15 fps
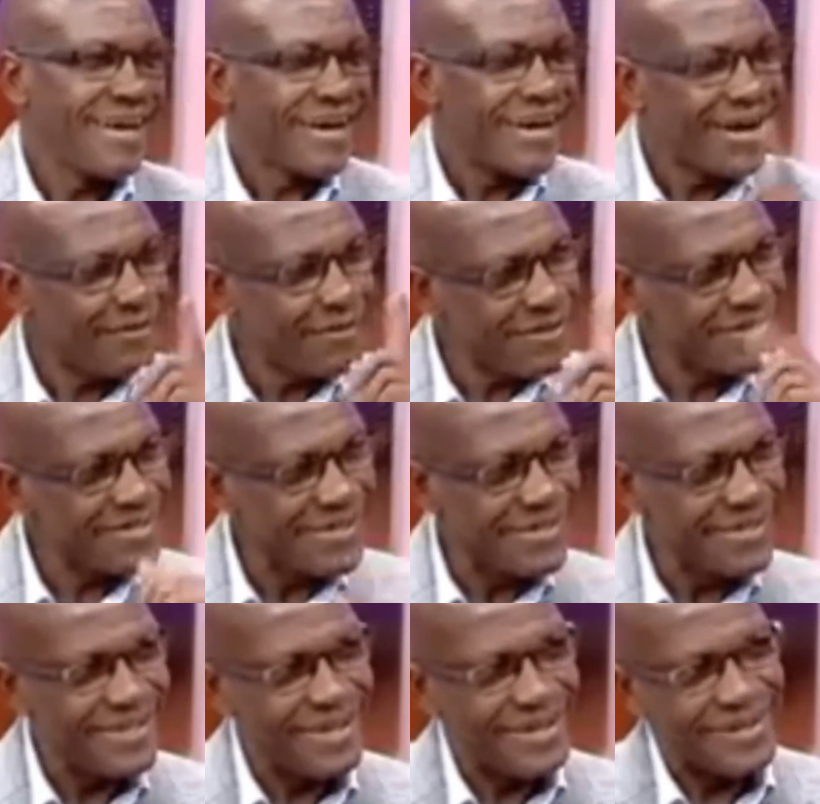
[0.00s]
Having
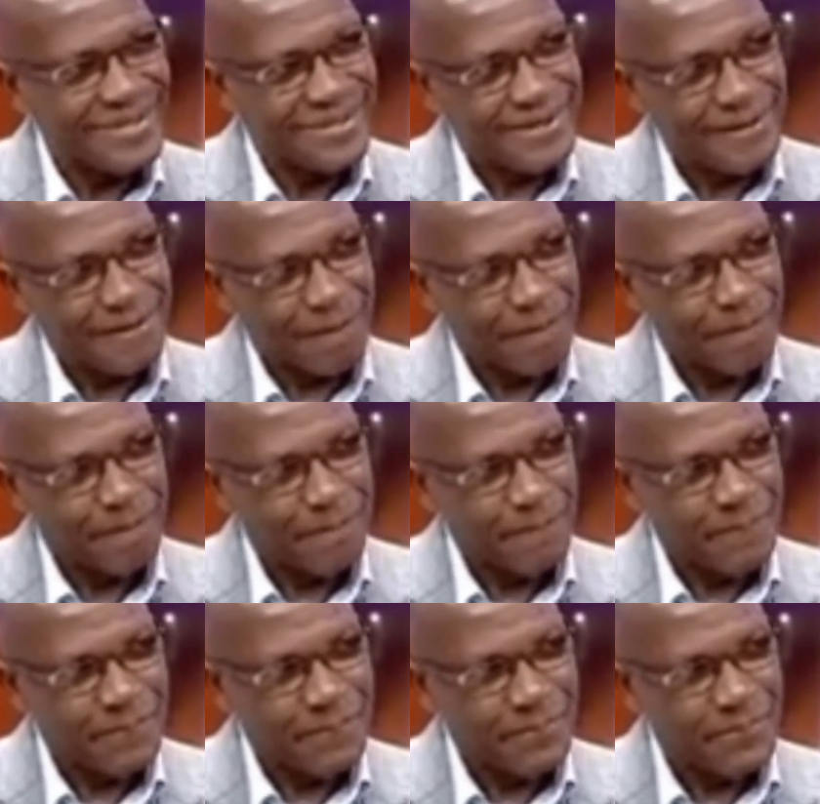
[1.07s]
said that,
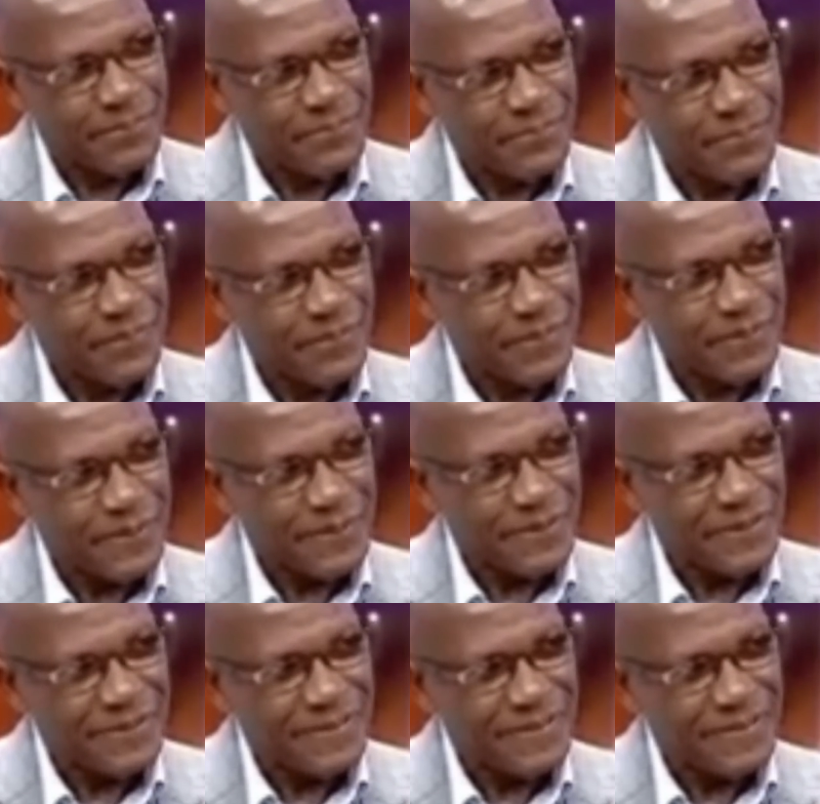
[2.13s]
so we can't tax
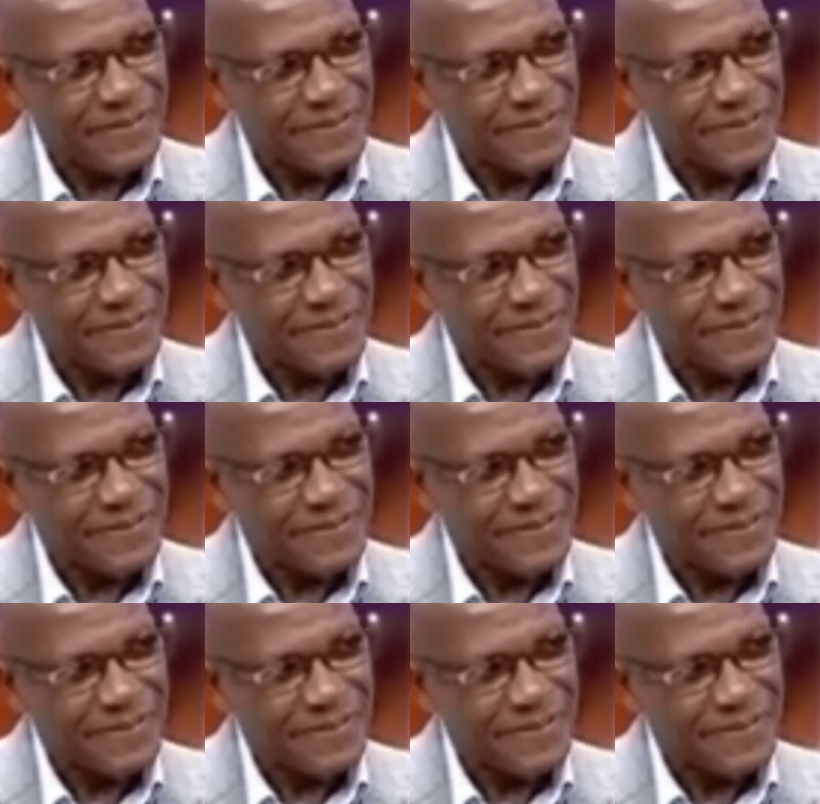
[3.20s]
ourselves to